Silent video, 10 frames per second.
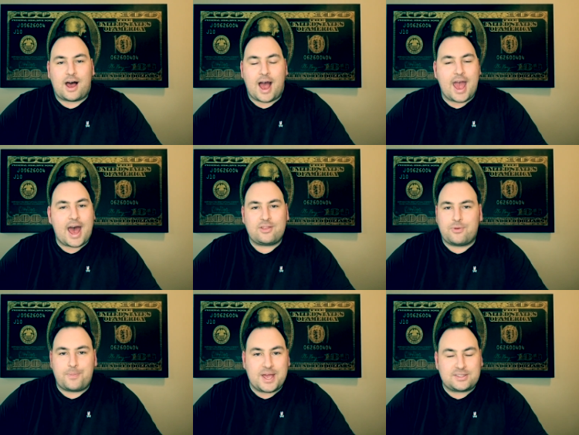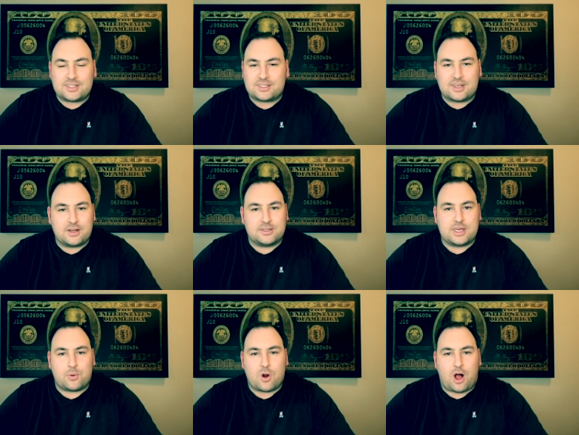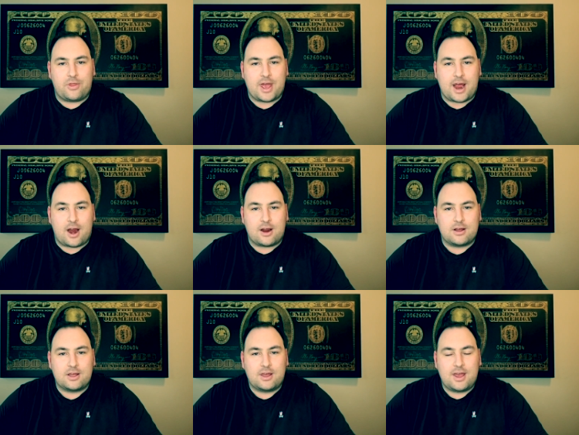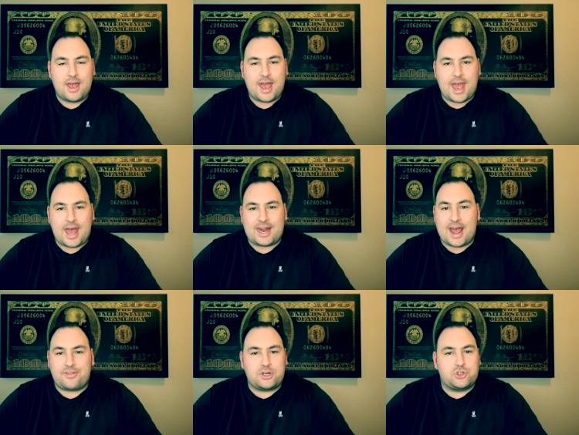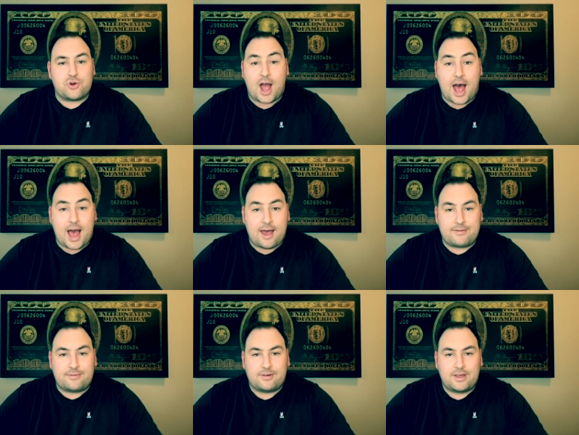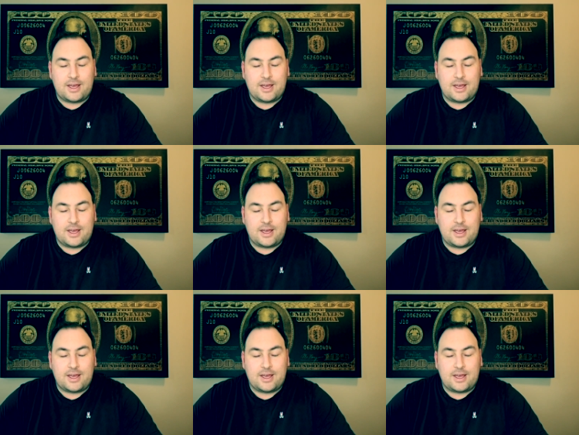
I had the basic skills that were all there, and I had the drive,